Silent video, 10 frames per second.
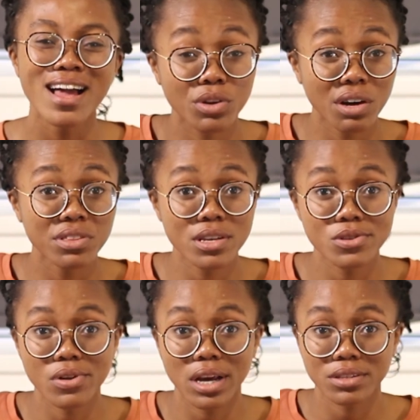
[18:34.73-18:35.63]
if you have things
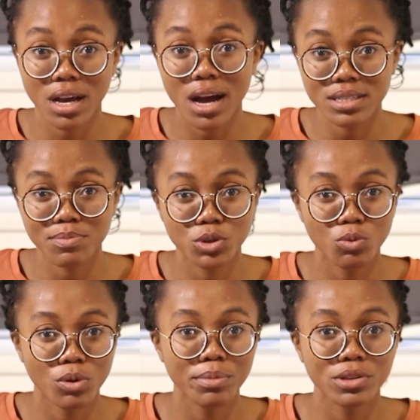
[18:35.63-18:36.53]
you would like to ask me
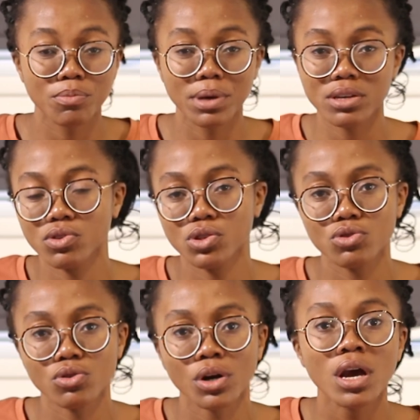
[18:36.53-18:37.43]
you want me to make
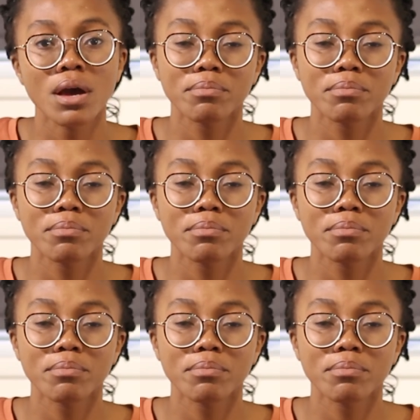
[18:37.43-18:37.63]
videos on